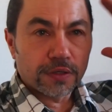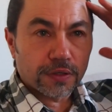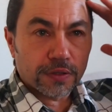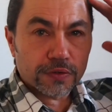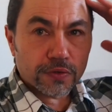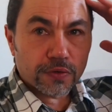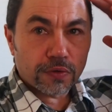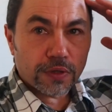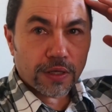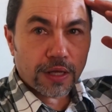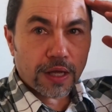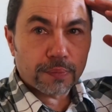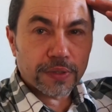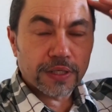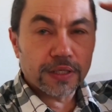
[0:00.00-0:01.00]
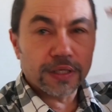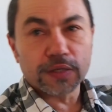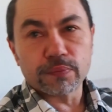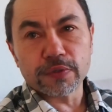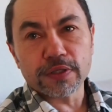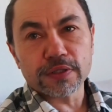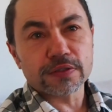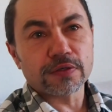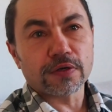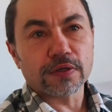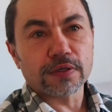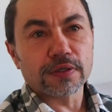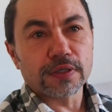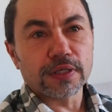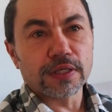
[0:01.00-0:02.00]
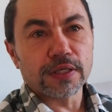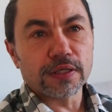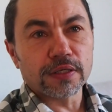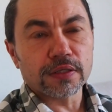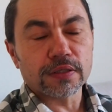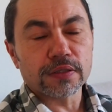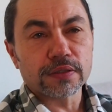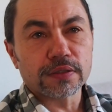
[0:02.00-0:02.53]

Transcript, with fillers: It's all up here, but it's not here.